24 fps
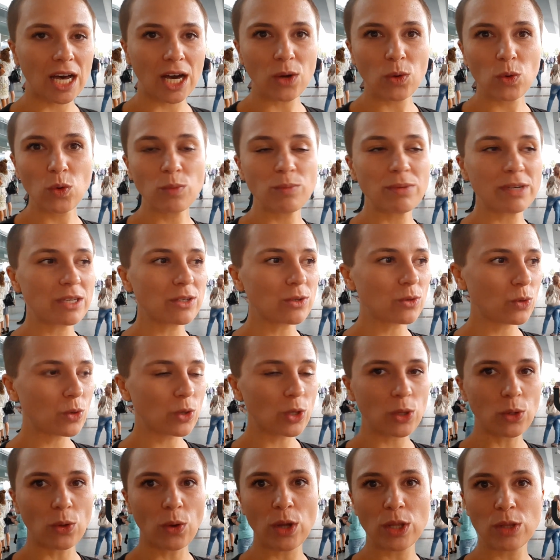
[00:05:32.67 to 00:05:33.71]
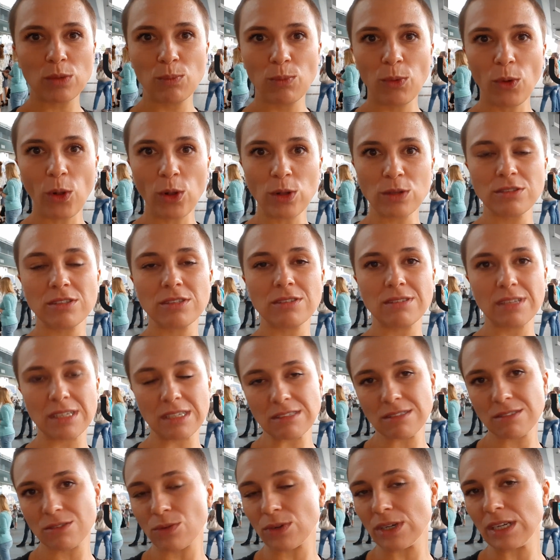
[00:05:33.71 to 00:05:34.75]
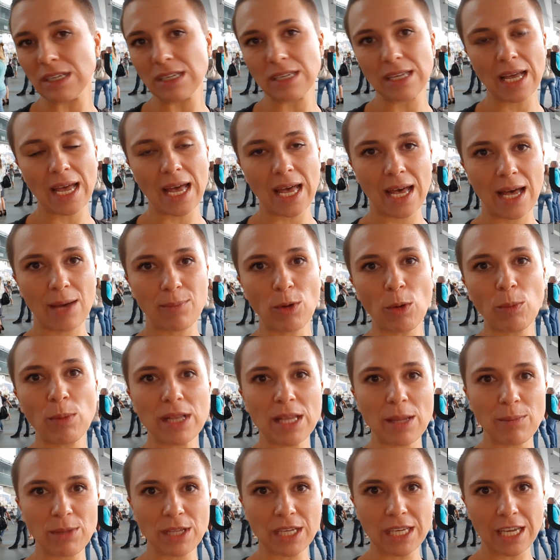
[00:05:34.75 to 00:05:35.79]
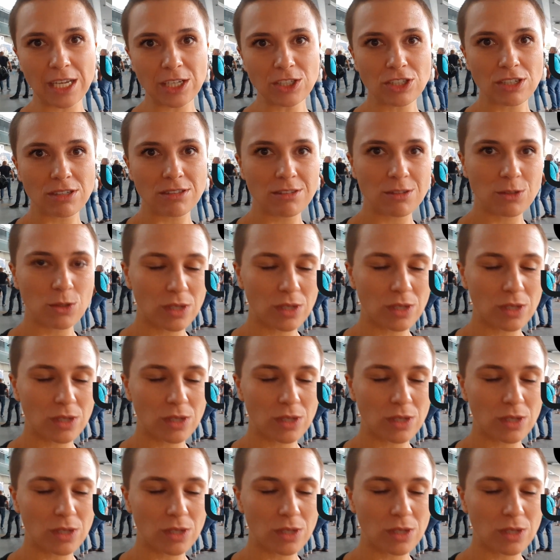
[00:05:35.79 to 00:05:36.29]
Uber, UKLON, Bolt, these three mobile applications,